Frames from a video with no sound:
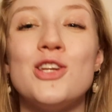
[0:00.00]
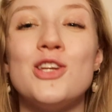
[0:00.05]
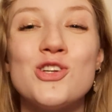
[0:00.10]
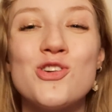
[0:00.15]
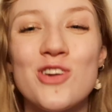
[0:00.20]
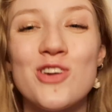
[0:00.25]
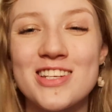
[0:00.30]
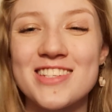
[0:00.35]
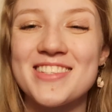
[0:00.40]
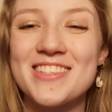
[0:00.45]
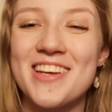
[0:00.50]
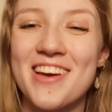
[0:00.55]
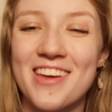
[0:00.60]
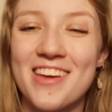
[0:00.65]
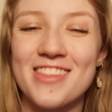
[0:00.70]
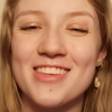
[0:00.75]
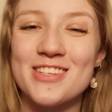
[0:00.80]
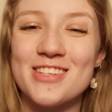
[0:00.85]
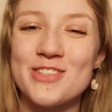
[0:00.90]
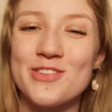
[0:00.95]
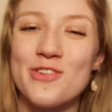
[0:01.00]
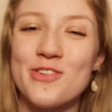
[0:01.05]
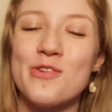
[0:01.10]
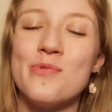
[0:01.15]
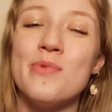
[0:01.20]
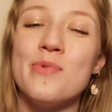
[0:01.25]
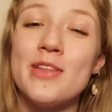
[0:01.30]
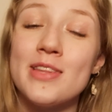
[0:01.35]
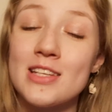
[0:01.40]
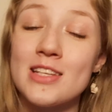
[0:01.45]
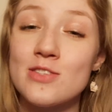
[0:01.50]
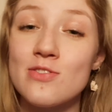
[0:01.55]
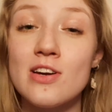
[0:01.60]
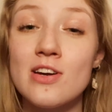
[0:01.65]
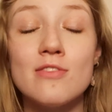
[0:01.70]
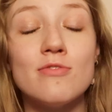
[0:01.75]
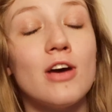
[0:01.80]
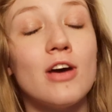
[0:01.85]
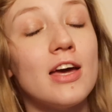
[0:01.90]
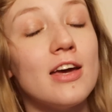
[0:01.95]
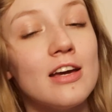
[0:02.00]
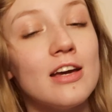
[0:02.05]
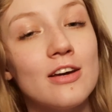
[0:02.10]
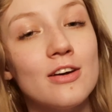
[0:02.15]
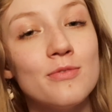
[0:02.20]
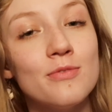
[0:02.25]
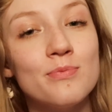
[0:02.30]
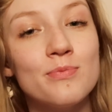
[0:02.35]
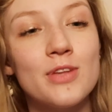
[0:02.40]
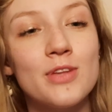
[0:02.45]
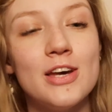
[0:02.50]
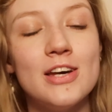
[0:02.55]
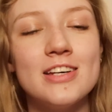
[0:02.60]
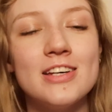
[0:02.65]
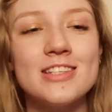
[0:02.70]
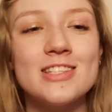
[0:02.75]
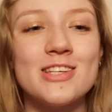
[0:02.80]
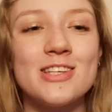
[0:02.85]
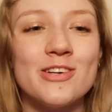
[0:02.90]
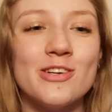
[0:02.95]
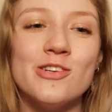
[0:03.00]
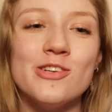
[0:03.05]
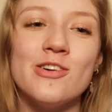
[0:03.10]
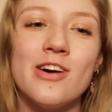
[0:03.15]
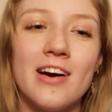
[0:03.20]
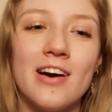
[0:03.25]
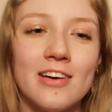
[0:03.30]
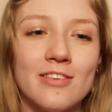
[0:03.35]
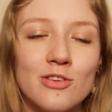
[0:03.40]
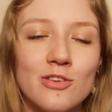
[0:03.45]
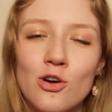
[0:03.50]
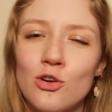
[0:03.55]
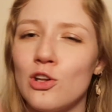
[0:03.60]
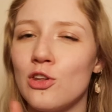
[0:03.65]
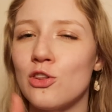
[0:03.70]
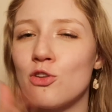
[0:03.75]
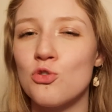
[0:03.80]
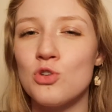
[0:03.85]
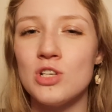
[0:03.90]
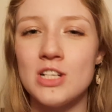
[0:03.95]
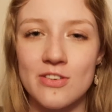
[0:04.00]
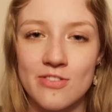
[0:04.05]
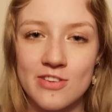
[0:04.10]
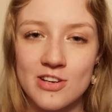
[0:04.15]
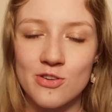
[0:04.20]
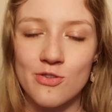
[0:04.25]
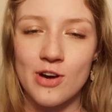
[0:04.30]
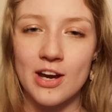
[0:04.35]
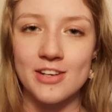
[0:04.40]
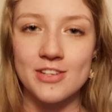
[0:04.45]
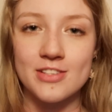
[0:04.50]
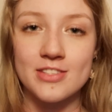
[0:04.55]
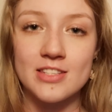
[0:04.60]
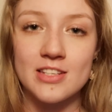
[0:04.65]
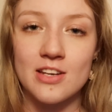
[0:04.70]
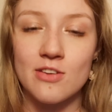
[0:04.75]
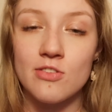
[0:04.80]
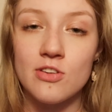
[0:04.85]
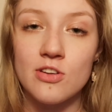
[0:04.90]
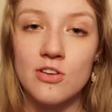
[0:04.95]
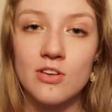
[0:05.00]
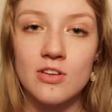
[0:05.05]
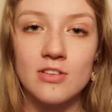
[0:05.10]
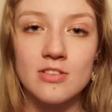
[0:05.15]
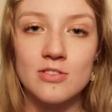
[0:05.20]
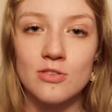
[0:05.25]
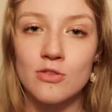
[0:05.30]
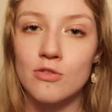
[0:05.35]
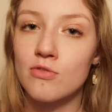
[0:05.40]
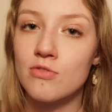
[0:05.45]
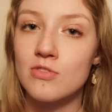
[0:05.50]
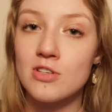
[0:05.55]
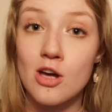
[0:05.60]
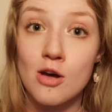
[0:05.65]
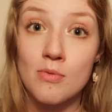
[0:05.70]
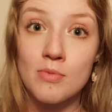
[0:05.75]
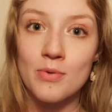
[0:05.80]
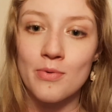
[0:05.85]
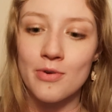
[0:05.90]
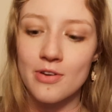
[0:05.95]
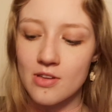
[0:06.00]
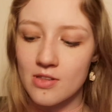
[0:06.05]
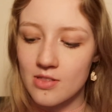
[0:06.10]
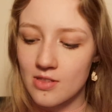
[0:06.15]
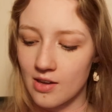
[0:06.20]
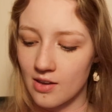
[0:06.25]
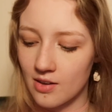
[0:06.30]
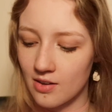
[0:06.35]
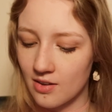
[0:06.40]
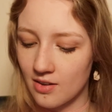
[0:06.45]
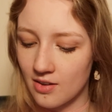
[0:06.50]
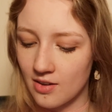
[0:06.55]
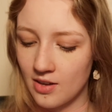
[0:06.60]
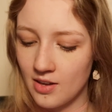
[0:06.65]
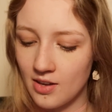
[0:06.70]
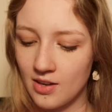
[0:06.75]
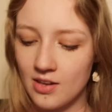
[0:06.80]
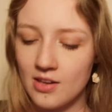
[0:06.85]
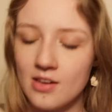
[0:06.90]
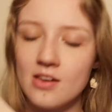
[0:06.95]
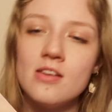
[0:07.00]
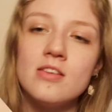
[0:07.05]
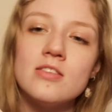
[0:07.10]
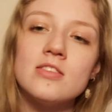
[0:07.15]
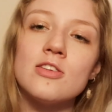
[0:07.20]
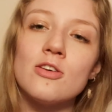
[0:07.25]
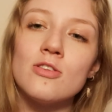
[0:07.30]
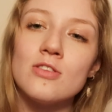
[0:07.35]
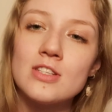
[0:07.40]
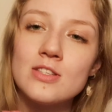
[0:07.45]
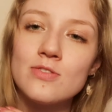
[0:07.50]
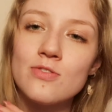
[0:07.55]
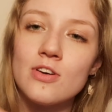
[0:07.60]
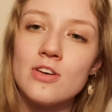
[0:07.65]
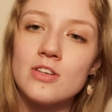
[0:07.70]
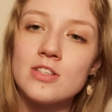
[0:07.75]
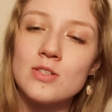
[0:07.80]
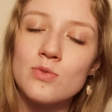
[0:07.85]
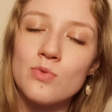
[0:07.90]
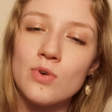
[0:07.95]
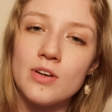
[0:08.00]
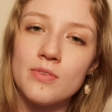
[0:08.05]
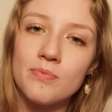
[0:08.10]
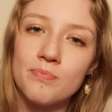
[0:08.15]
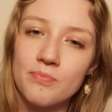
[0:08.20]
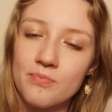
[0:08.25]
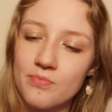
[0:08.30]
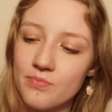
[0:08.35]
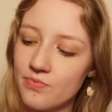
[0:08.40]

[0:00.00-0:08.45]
interesting in this room, and that's very vague. So I've gone in 3 different directions here, and you can sort of tell me what you think. So this first one,